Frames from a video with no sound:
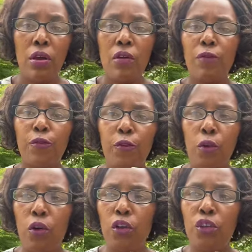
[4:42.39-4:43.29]

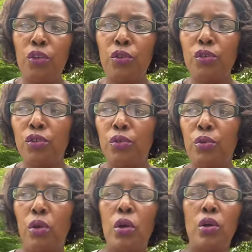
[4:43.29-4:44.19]
for you to
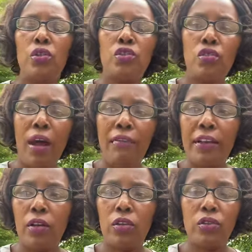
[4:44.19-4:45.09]

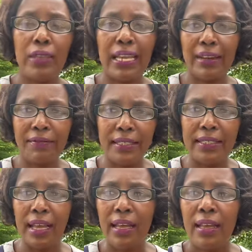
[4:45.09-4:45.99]
travel or to get a visa